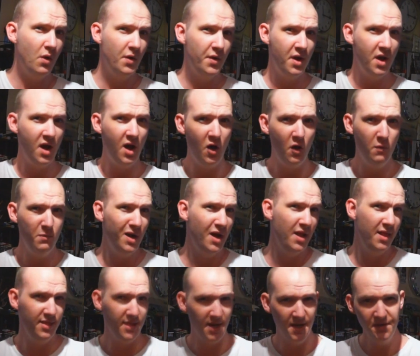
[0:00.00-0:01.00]
on how
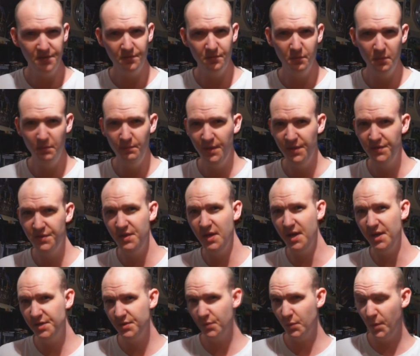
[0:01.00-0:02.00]
my live streaming P C
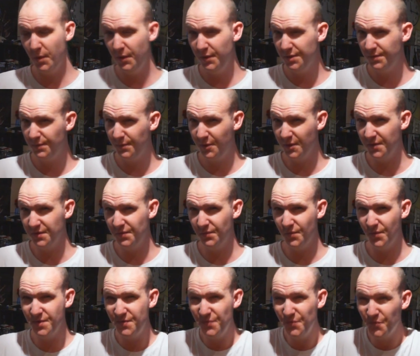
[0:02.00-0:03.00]
actually works, because it
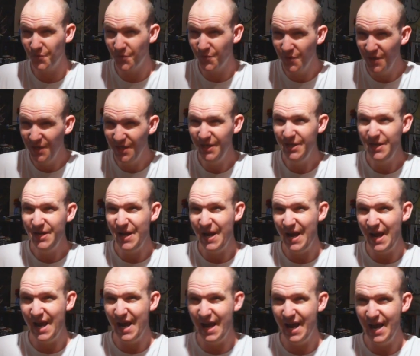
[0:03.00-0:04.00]
wasn't really
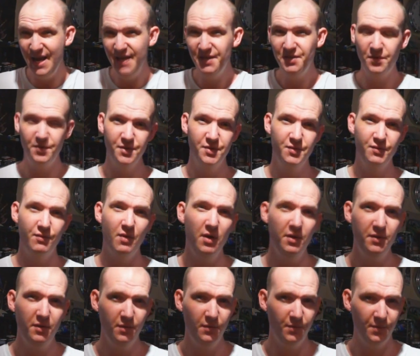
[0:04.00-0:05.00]
as
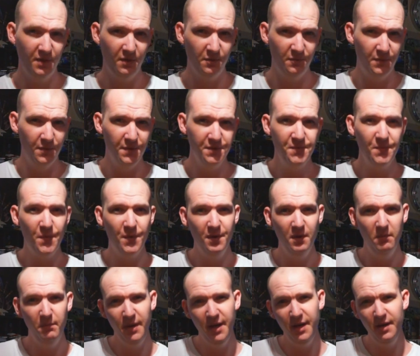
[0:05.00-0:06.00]
constructed with the first
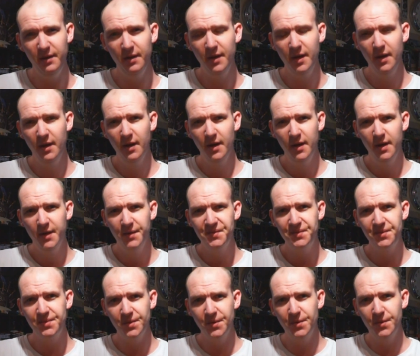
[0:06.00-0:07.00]
one I made.
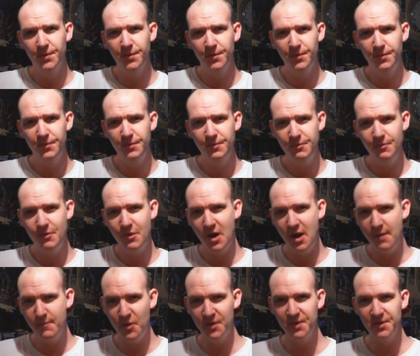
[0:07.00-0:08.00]
So
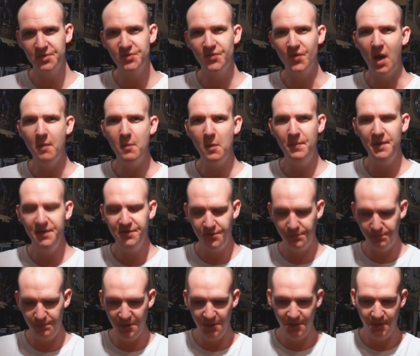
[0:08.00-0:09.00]
I'm gonna try my best
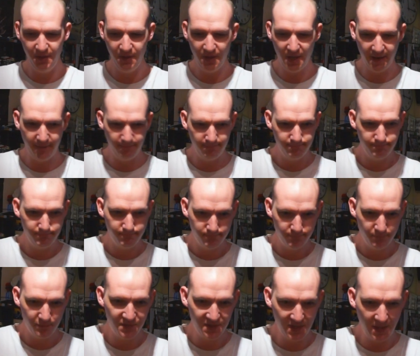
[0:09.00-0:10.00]
to be like
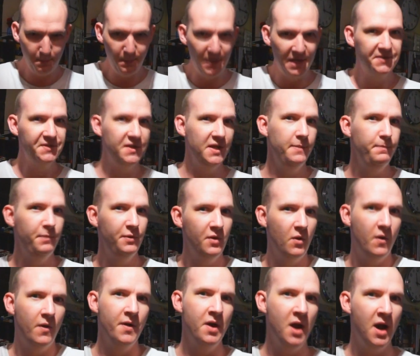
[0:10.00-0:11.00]
step by step
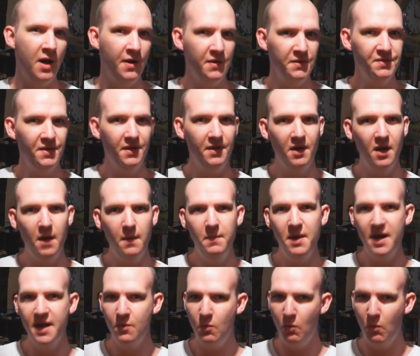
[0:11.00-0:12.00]
on how I set it up
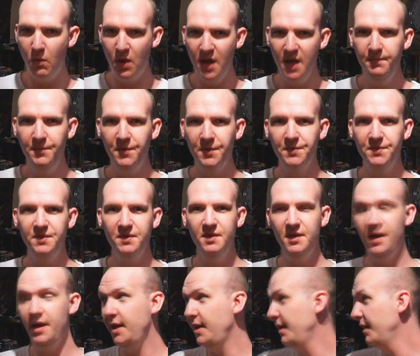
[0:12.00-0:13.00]
and why I'm using
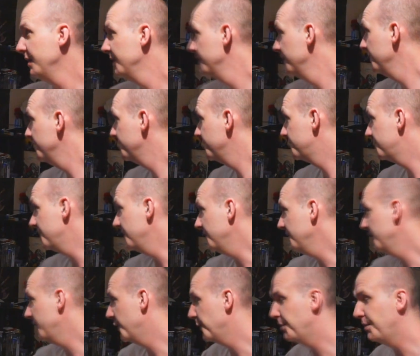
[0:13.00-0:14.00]
a
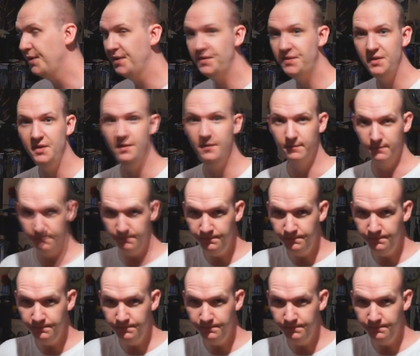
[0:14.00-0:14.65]
secondary P C